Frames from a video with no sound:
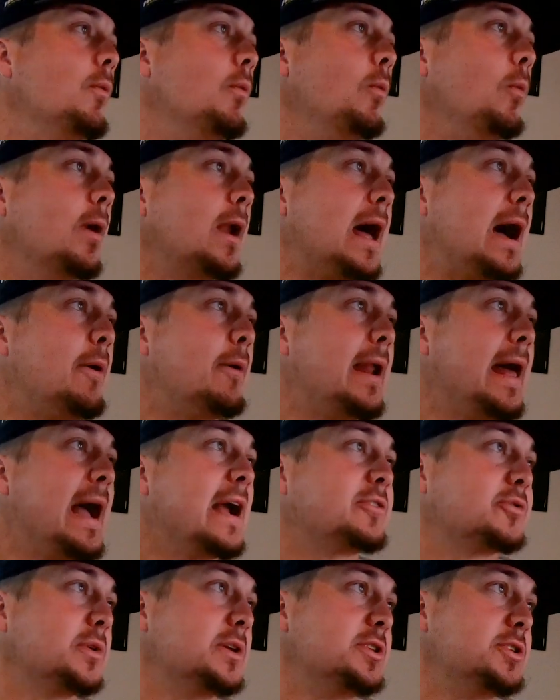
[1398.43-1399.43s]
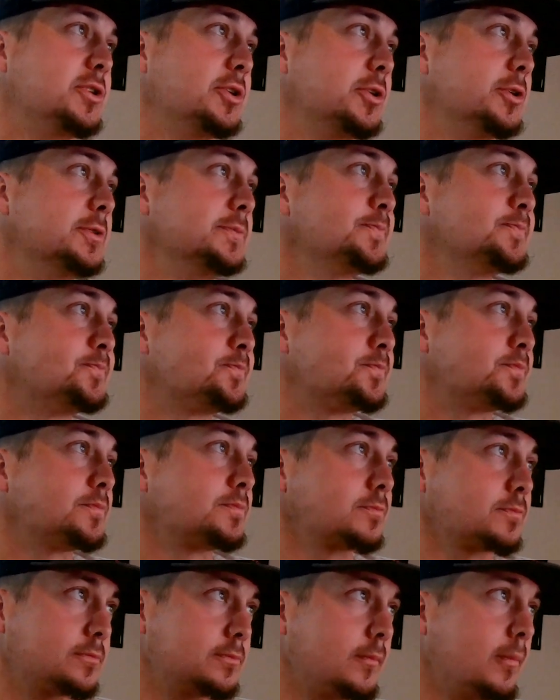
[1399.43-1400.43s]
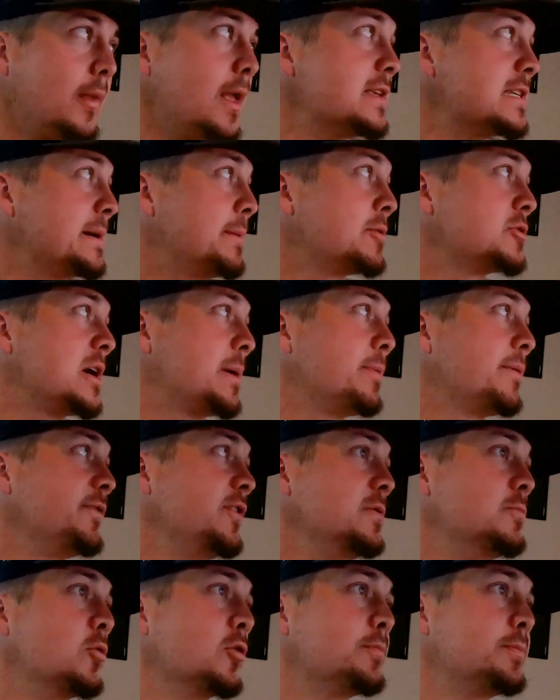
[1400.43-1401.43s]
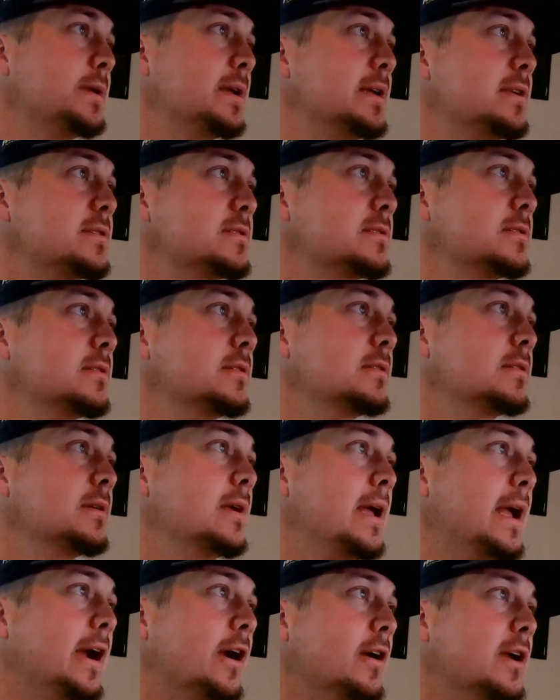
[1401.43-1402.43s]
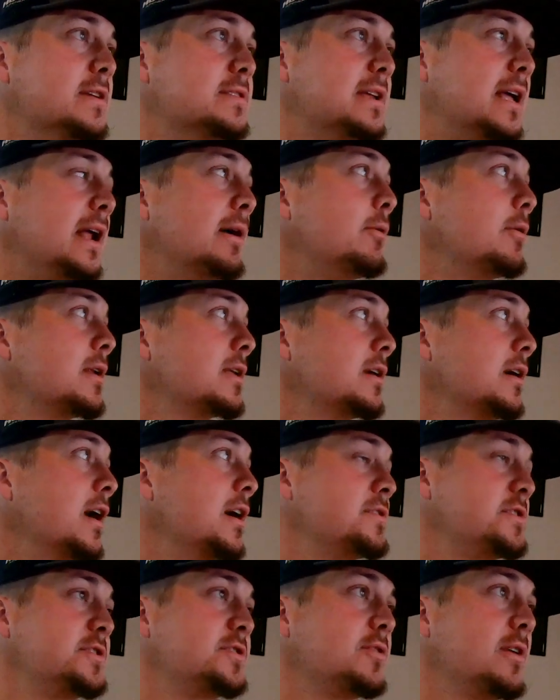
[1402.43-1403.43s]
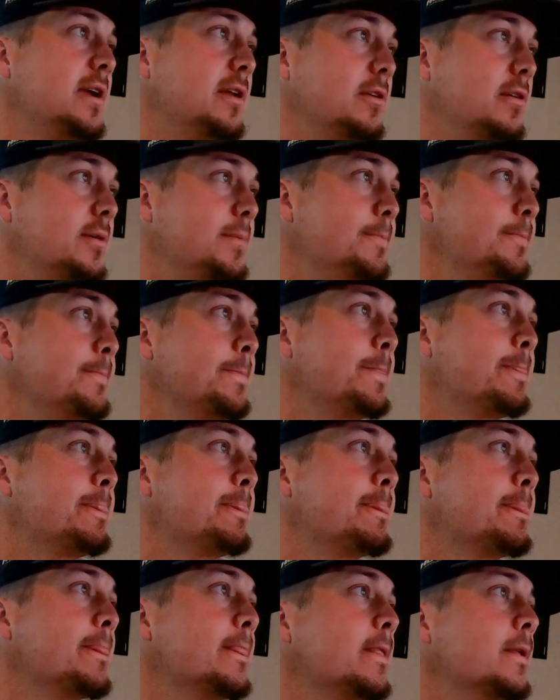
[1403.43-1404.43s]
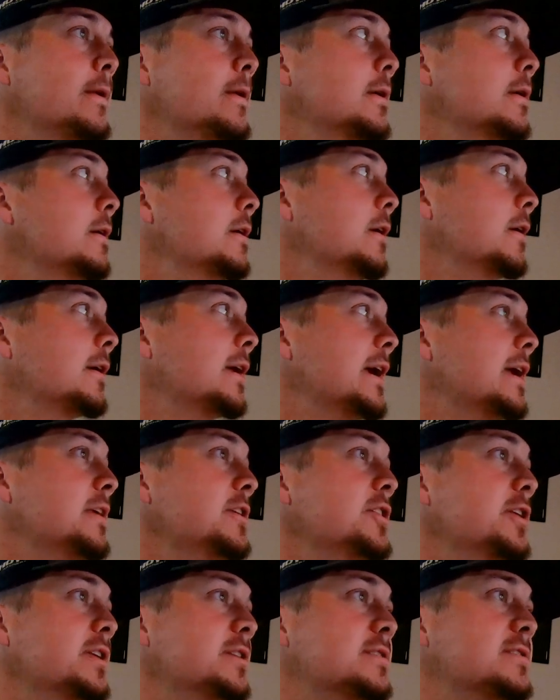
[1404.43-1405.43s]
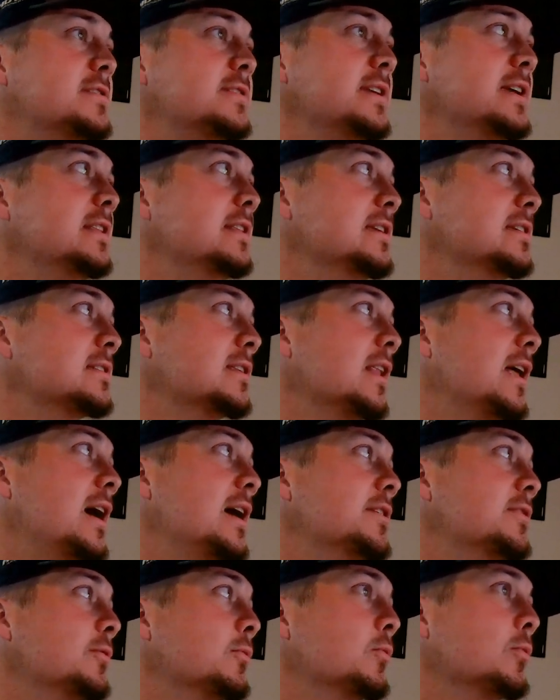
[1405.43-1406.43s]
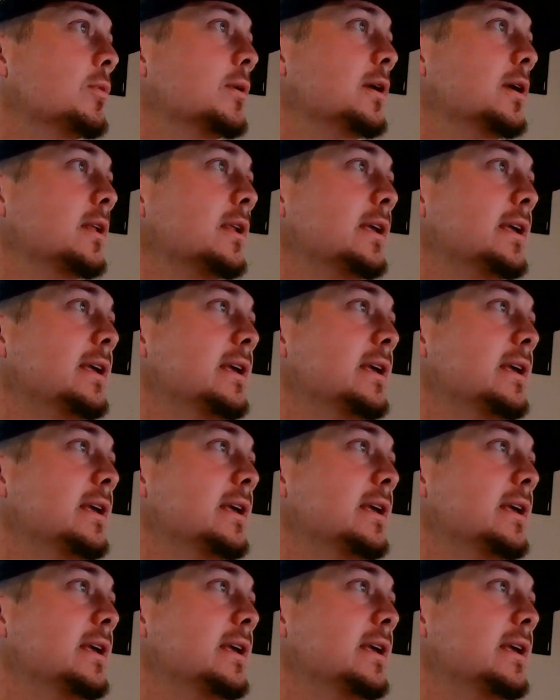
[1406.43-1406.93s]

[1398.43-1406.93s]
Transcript: what I would actually do is I'm gonna drop a few more pins, areas that I want to concentrate on. Okay, you can see these lines really